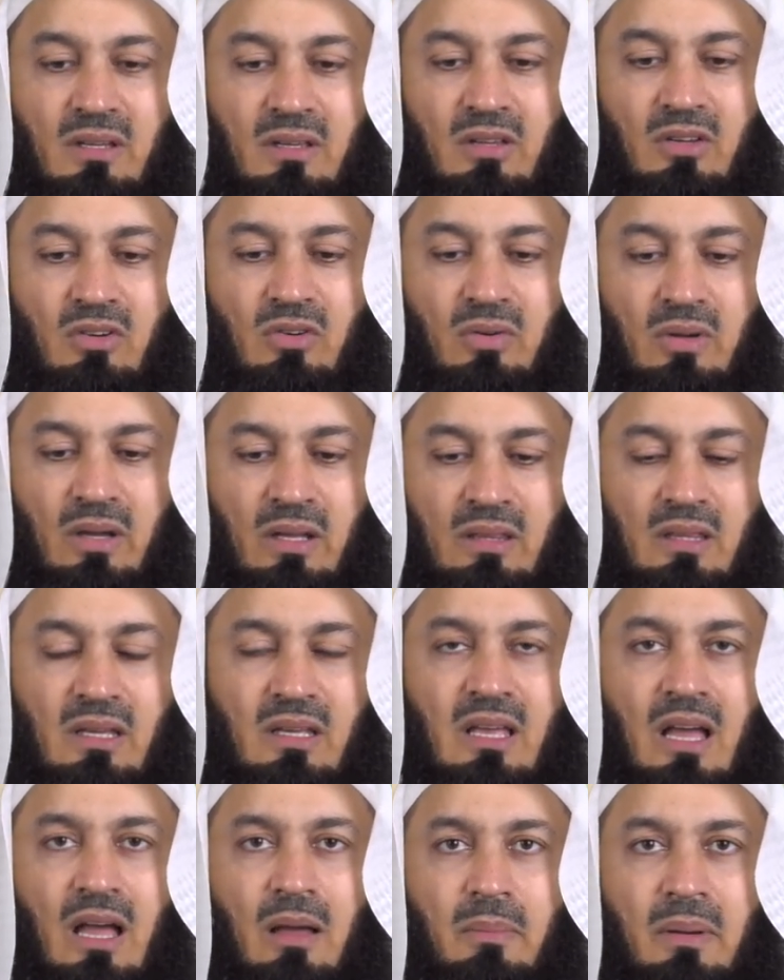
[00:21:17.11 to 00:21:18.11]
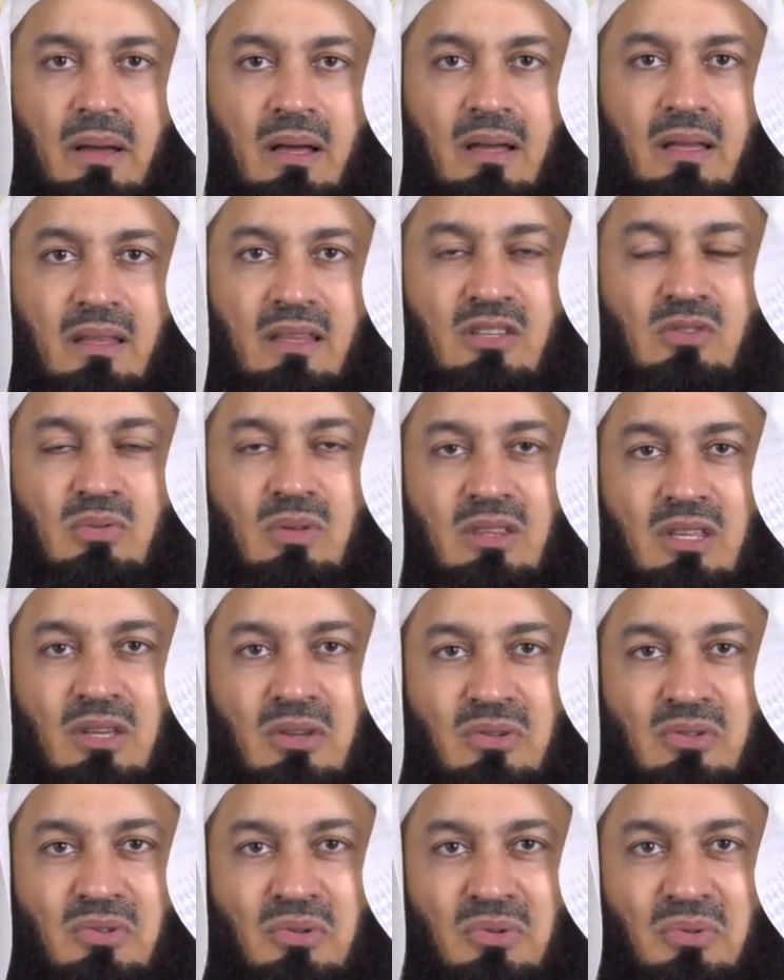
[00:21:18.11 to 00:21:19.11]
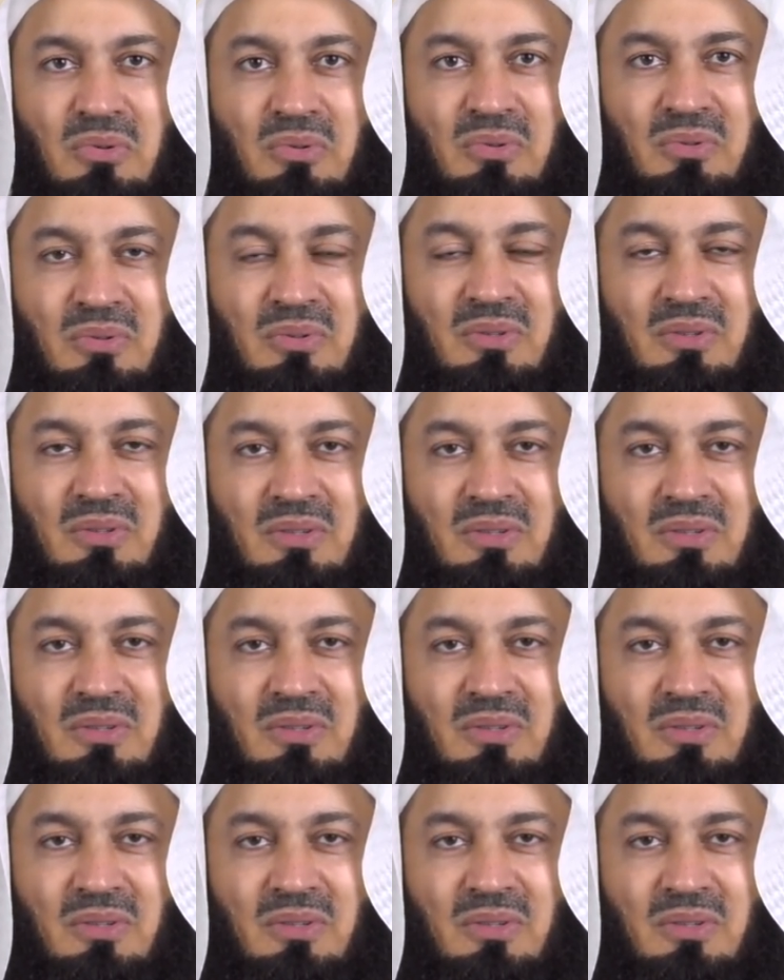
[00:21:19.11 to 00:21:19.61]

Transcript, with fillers: you know, at the Kaaba. That's what they used to do.